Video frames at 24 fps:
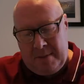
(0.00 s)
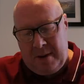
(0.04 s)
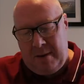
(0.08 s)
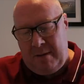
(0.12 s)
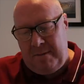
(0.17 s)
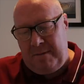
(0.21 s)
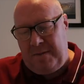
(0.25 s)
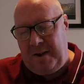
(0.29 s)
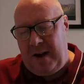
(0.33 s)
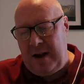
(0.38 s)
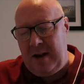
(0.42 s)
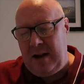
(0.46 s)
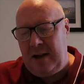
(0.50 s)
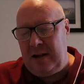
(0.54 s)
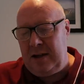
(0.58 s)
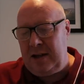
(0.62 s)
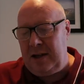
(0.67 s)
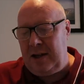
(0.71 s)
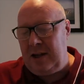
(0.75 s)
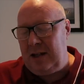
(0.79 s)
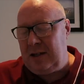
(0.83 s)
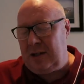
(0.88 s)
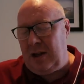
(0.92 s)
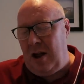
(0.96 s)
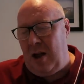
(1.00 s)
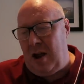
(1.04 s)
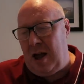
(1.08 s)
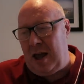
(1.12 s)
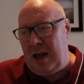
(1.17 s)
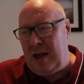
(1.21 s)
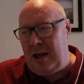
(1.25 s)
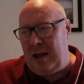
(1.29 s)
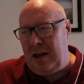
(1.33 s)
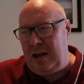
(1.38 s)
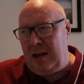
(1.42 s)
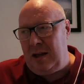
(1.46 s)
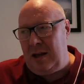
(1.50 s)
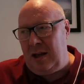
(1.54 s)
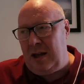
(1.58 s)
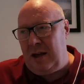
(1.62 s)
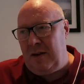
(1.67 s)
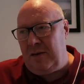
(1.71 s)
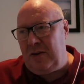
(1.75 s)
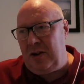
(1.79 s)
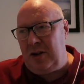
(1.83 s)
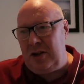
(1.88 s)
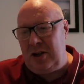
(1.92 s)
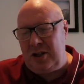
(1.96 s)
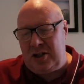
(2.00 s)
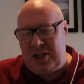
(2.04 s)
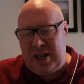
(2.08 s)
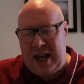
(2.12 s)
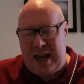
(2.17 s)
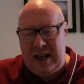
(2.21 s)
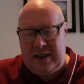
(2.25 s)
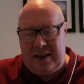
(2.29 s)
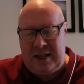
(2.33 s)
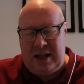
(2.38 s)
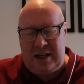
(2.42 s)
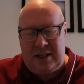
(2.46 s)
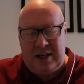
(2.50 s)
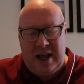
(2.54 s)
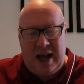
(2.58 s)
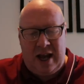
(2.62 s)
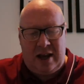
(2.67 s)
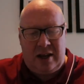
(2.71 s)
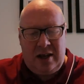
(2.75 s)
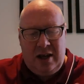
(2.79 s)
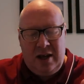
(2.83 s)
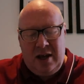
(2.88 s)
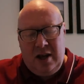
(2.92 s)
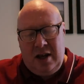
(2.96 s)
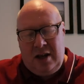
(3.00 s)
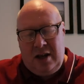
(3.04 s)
In fact, it's like, you say things now.